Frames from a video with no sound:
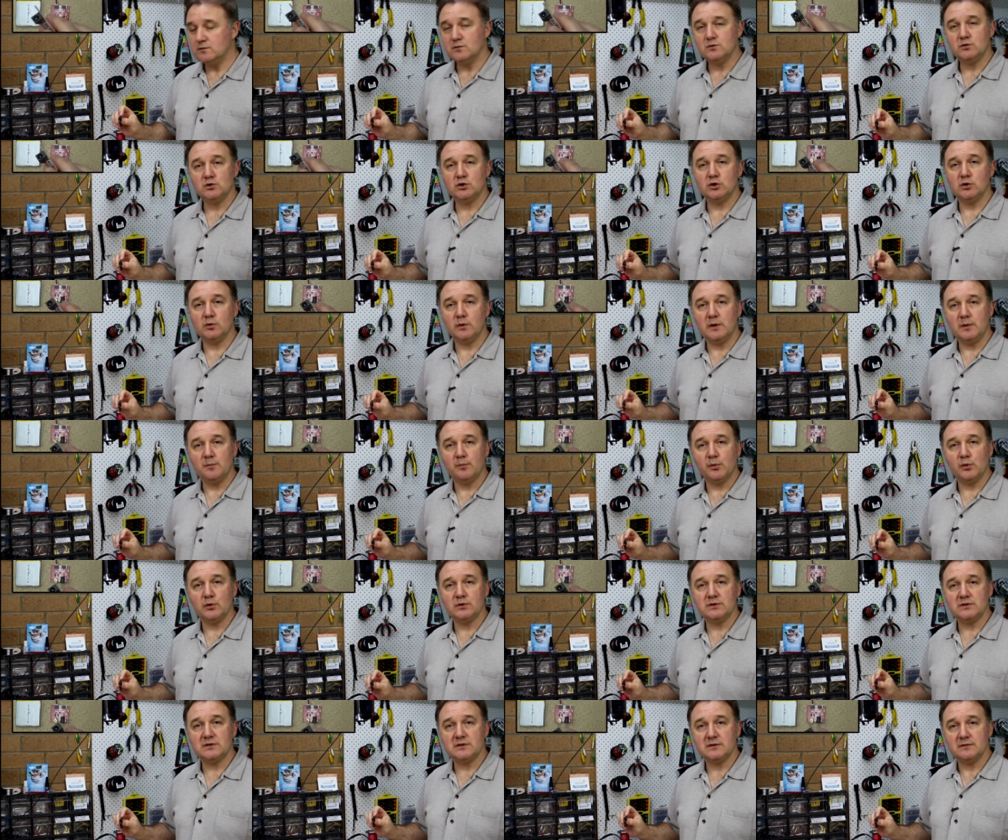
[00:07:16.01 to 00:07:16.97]
two
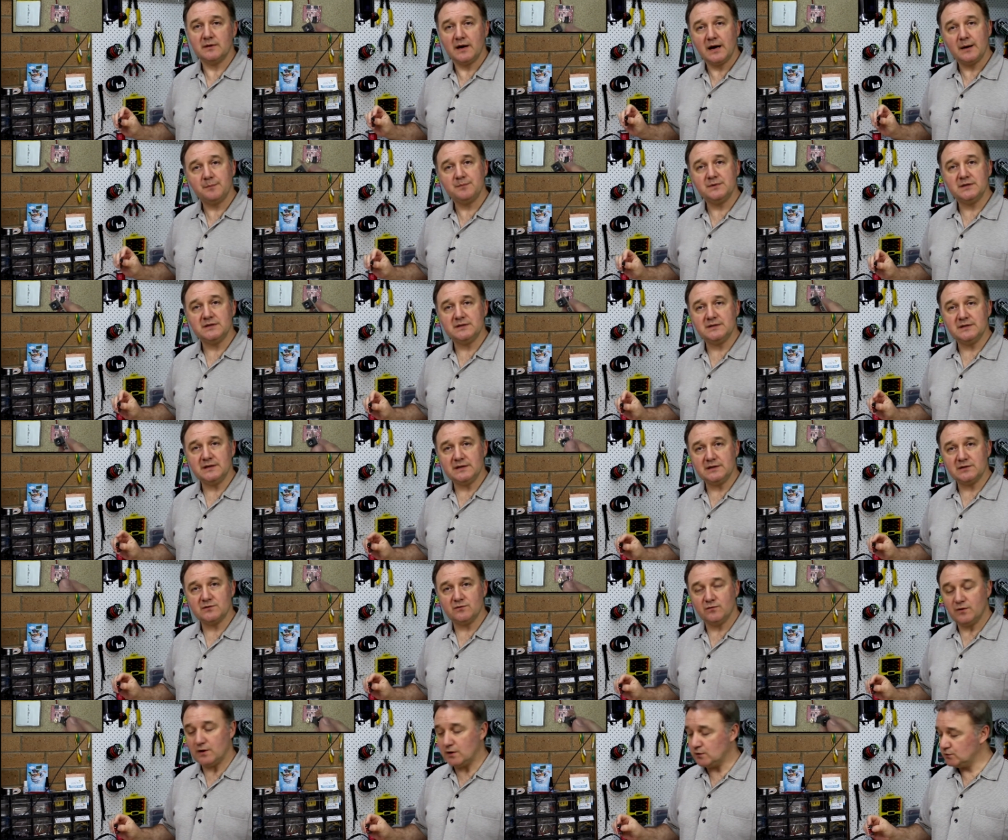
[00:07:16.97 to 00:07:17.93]
inputs, up to 6
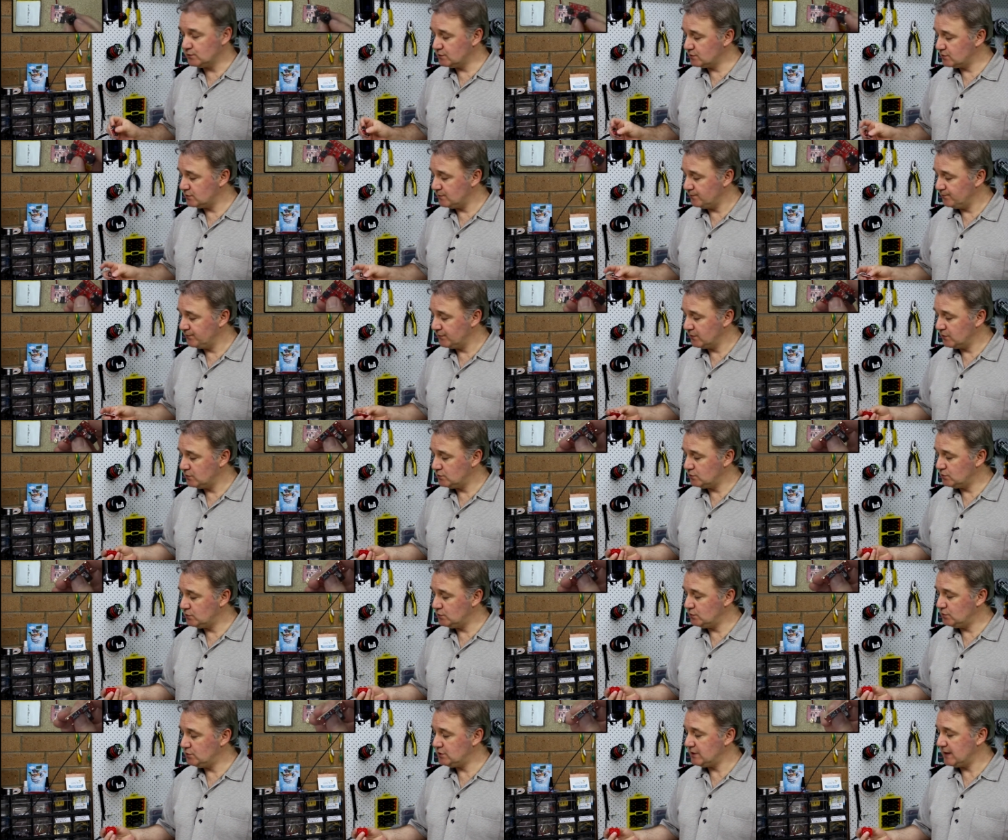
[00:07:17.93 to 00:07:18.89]
volts,
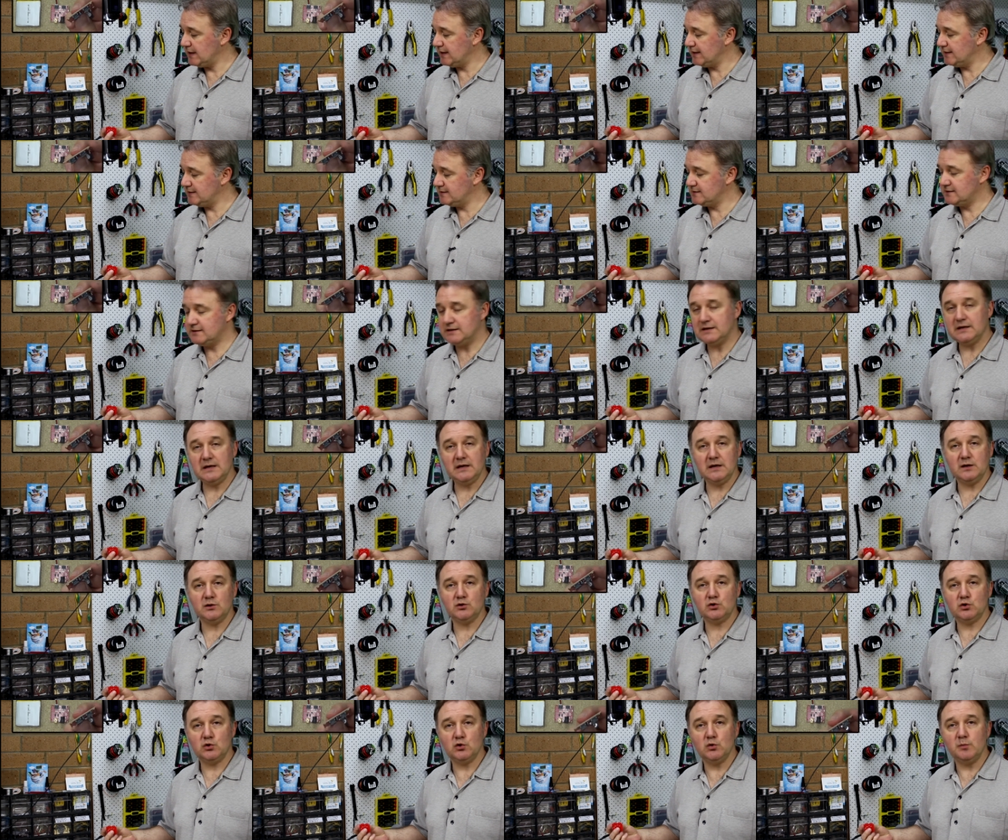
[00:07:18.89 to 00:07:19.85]
two
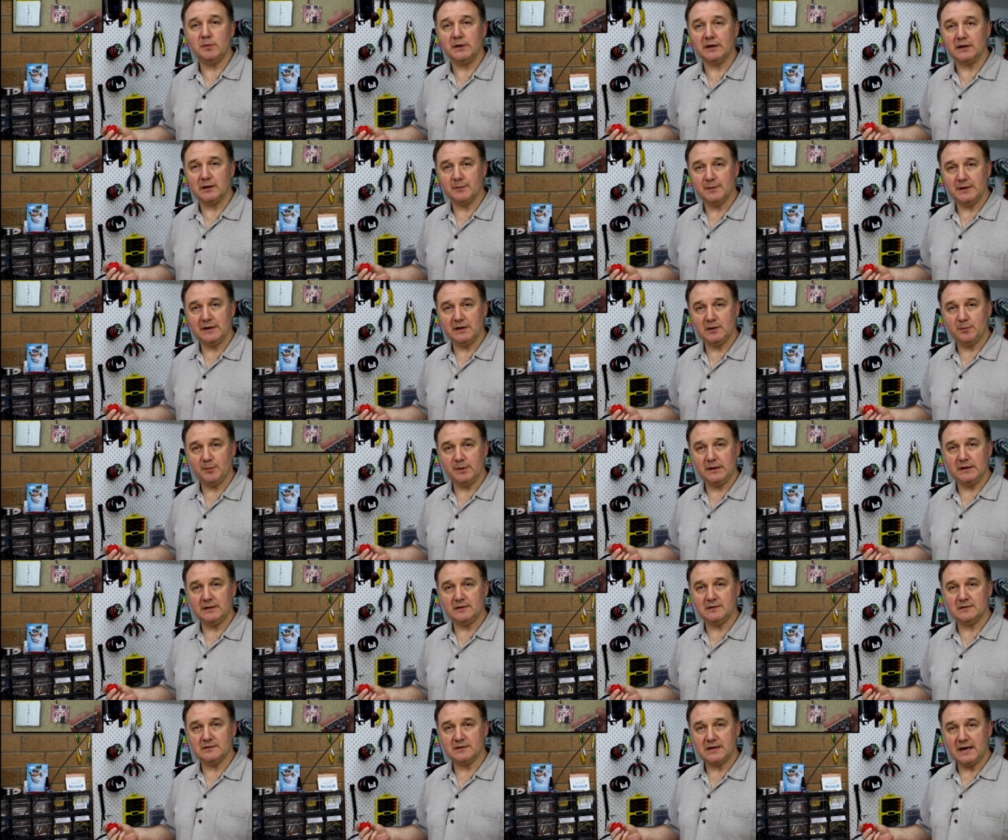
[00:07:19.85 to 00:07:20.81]
JST 2 millimeter
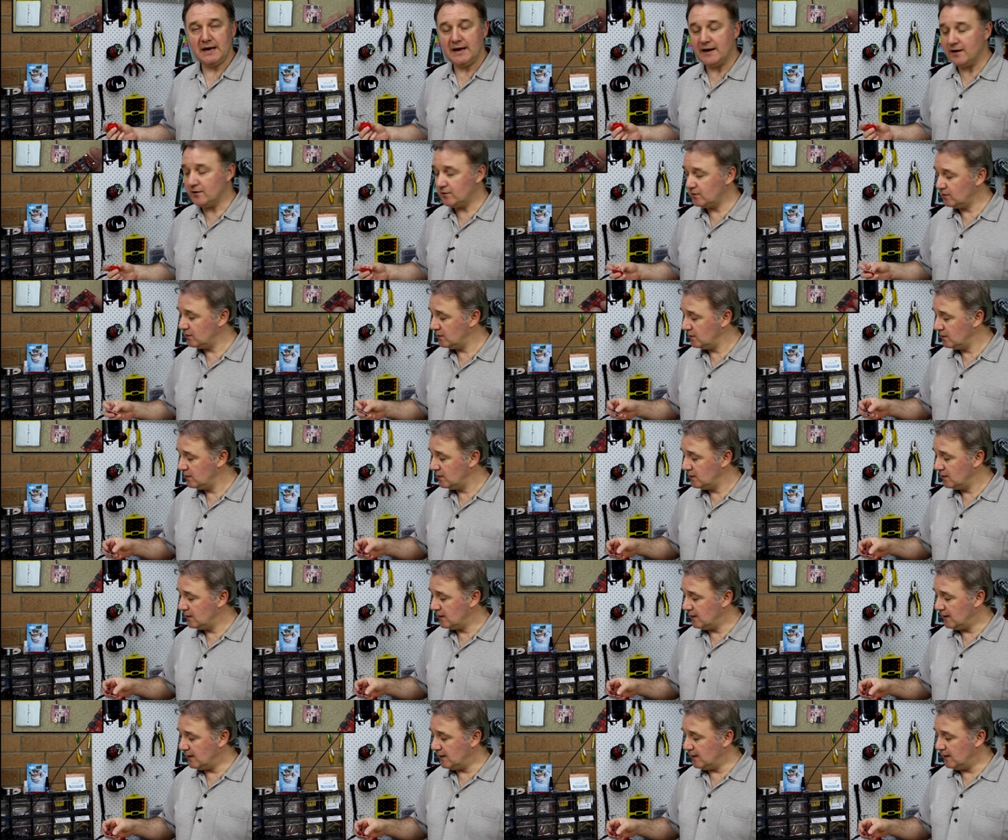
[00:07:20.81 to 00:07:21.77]
pins out,
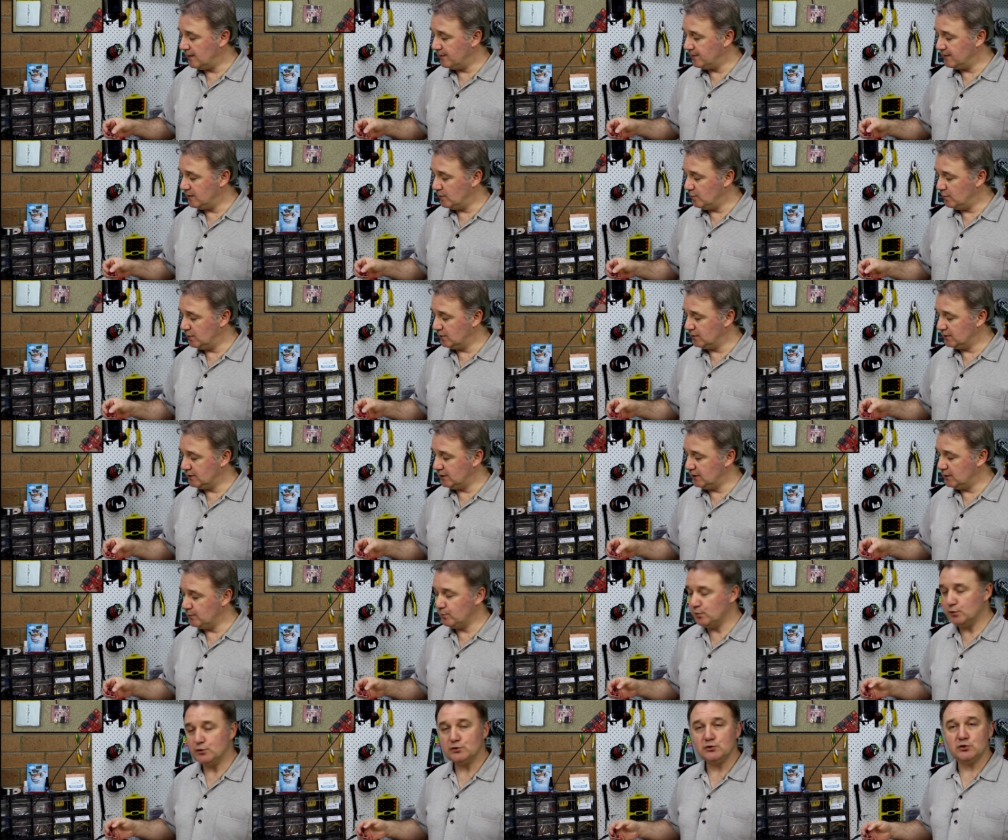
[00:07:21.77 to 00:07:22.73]
uh, the ability to
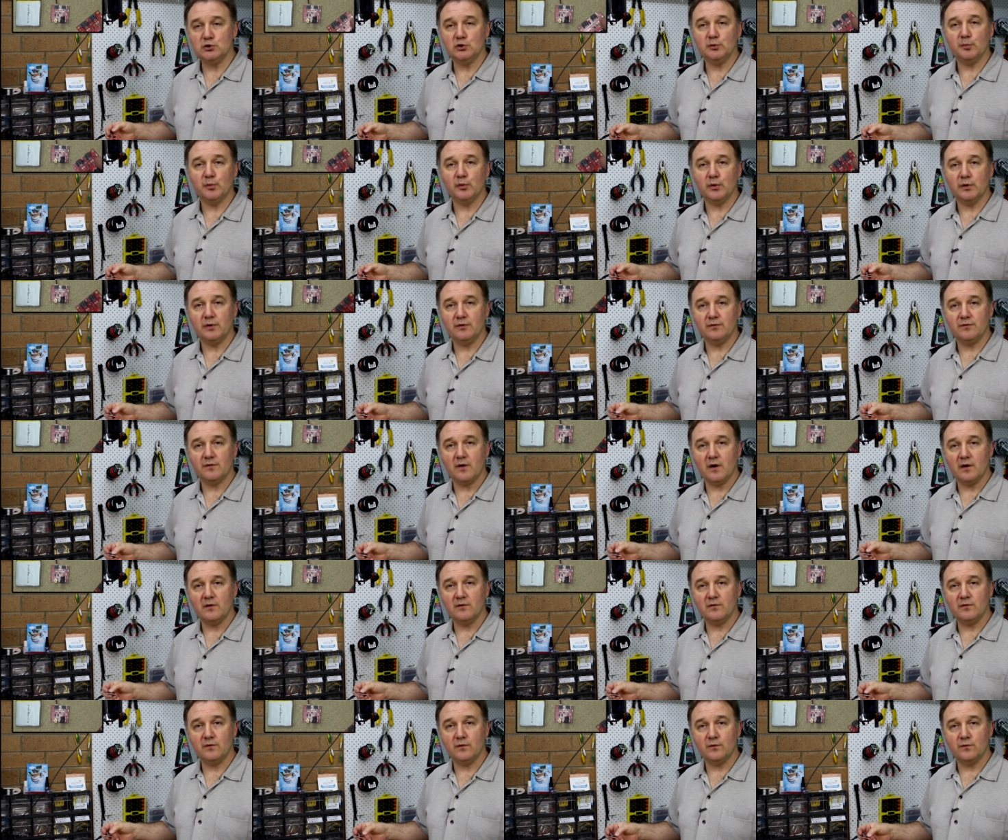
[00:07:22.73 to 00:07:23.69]
put
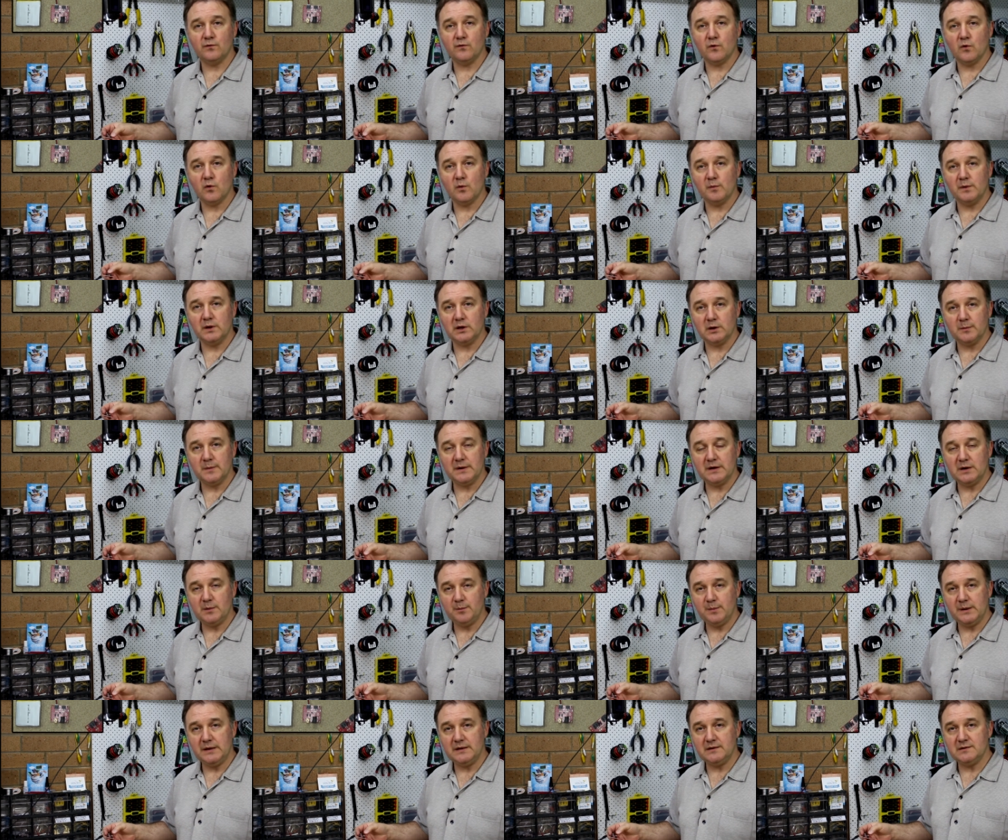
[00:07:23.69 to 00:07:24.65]
2.54 millimeter
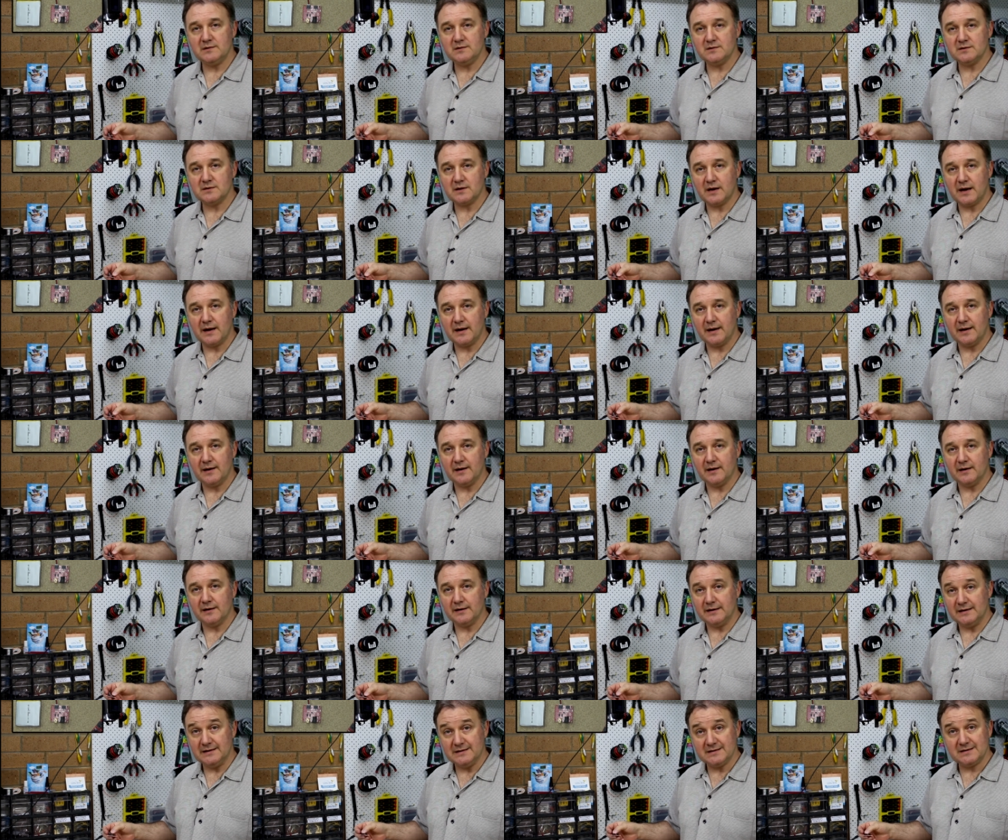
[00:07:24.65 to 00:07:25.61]
pins uh,
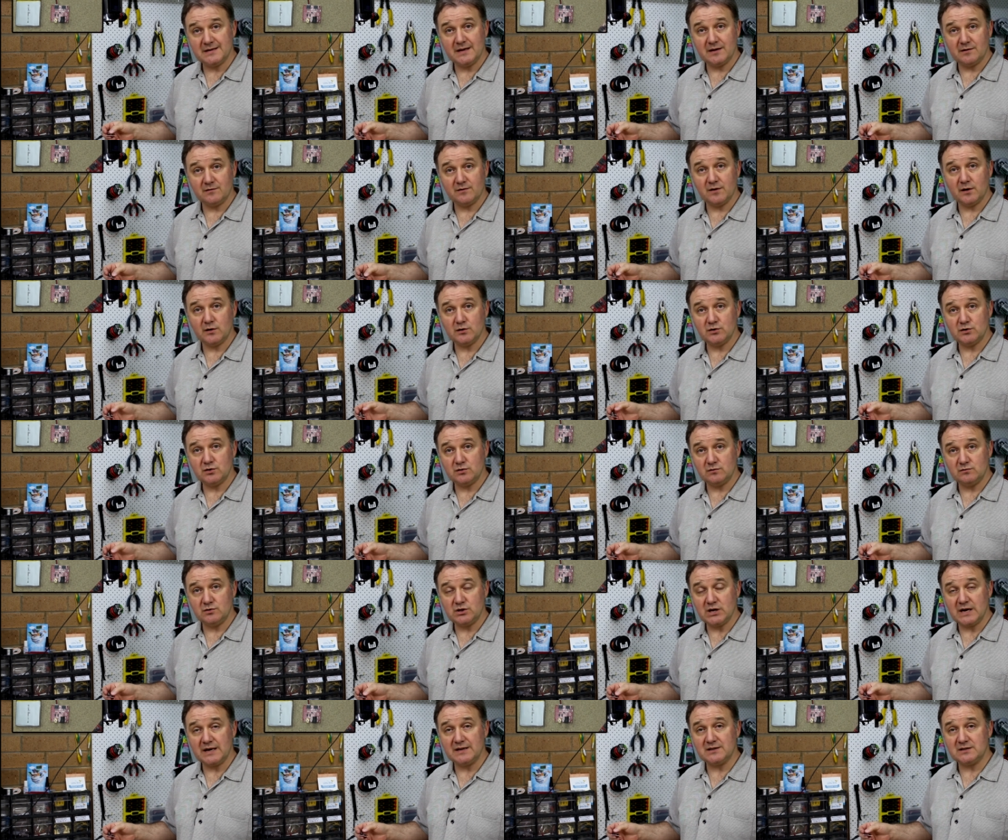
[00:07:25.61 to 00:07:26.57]
instead of those
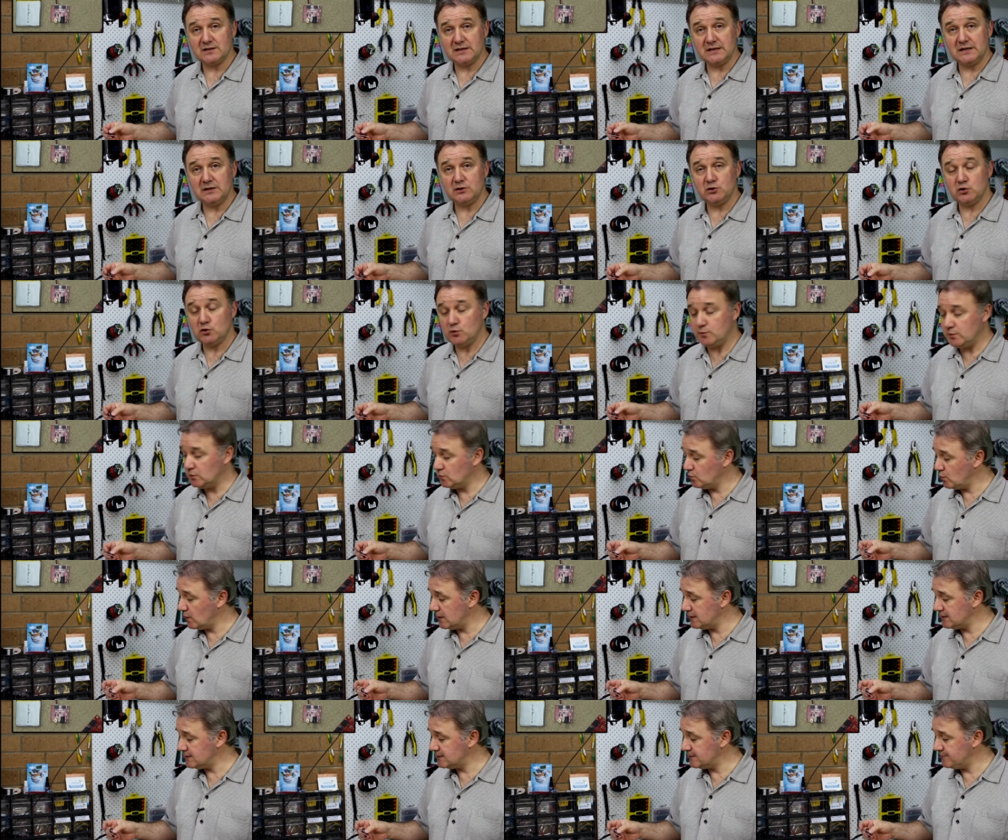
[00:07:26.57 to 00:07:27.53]
JST 2 mil
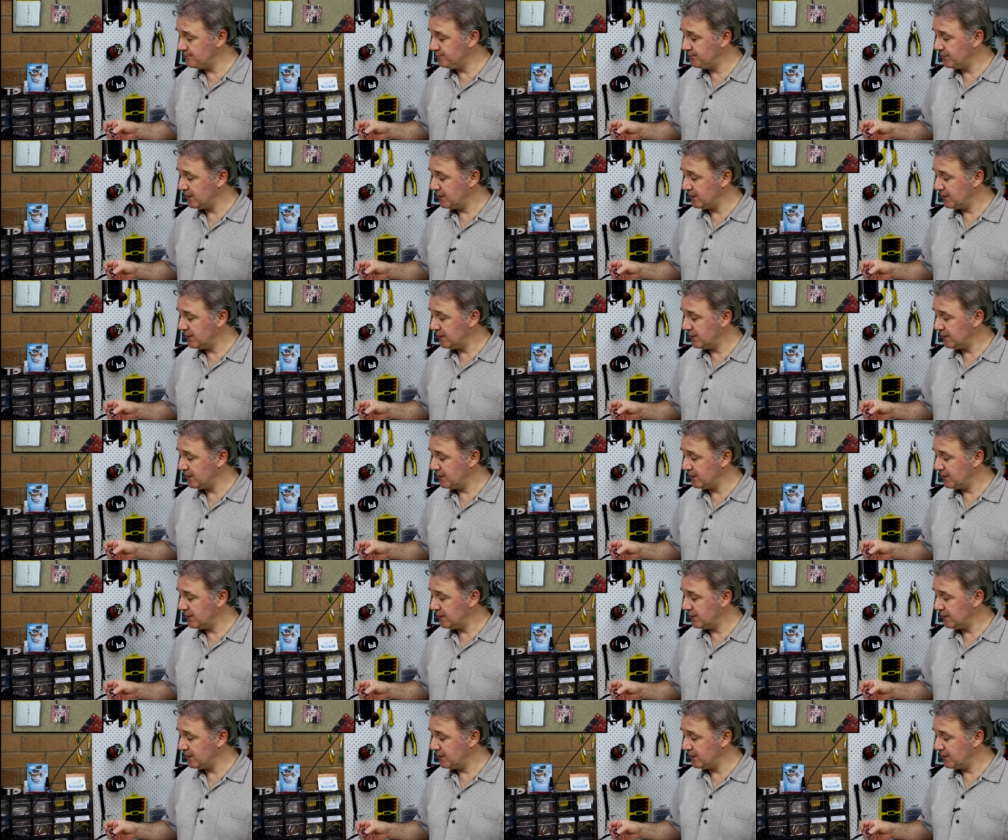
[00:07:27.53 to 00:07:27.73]
ones